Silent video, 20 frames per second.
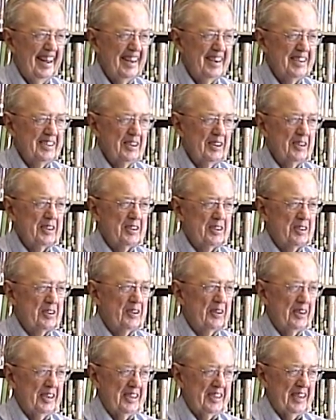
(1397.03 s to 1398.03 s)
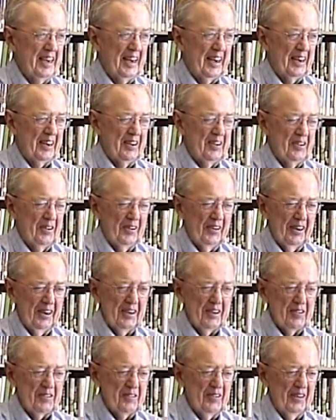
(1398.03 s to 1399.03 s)
So that you know exactly where
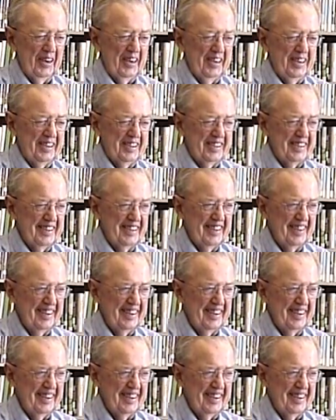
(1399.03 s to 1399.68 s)
it was.